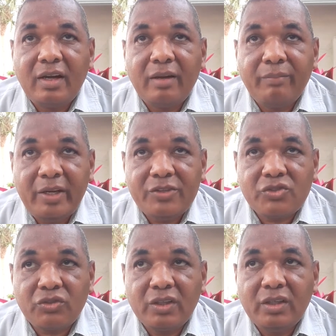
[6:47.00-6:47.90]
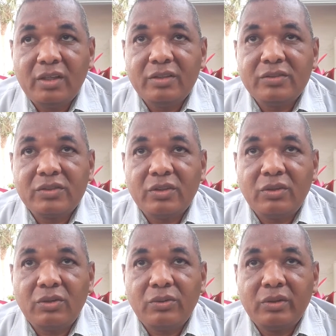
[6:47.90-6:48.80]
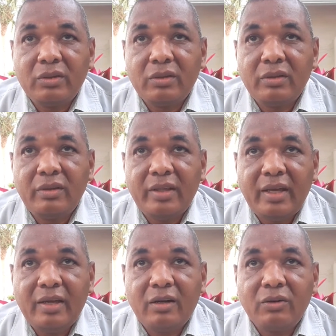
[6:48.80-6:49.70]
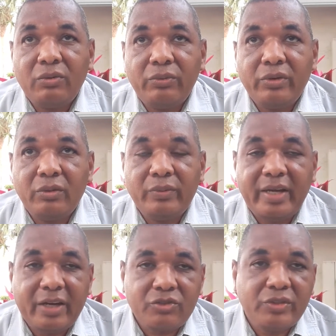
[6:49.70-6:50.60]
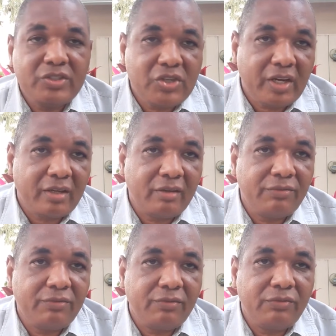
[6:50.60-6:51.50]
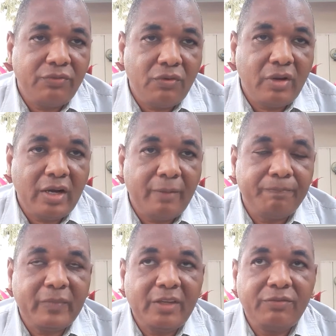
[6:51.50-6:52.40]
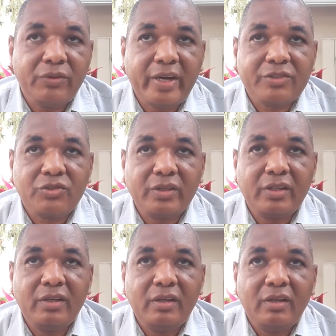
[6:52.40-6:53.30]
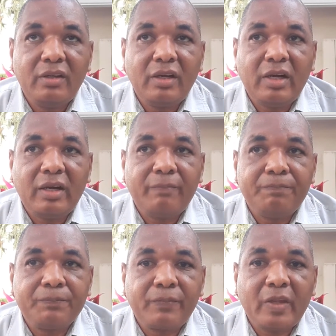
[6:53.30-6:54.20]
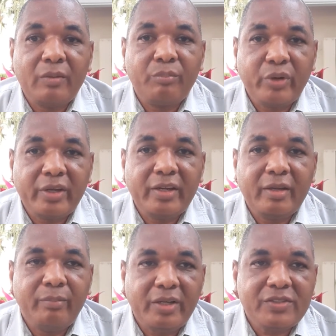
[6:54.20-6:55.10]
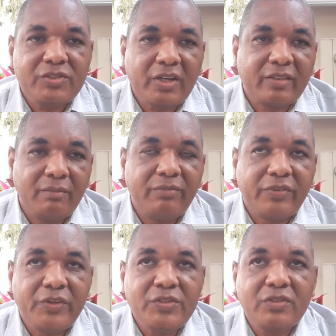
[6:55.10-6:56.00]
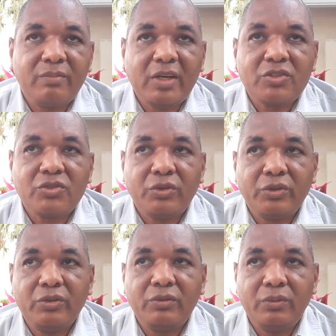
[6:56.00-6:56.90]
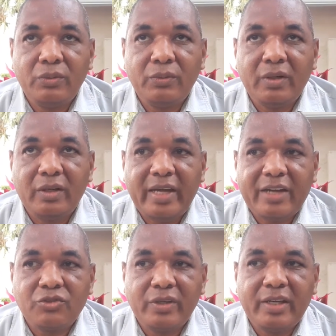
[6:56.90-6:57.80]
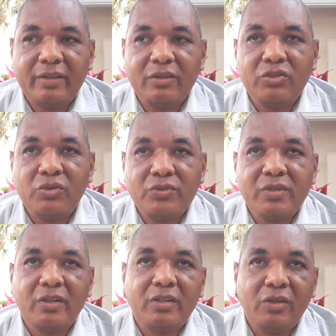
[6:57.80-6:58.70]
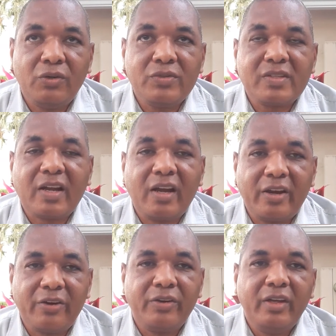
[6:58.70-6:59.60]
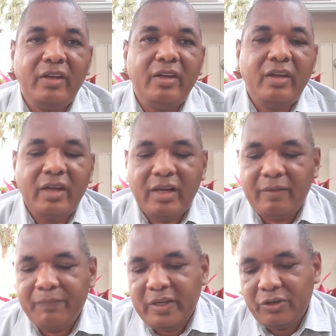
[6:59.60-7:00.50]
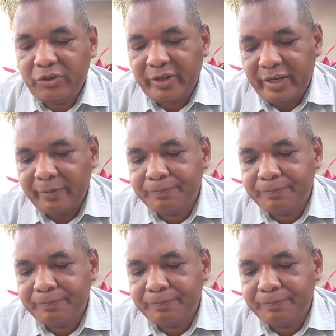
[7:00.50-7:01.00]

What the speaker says: ministry. So they are who you would actually check if you're actually bringing in a bus. Check them first to make sure you actually get the do's and the don'ts clear in your head.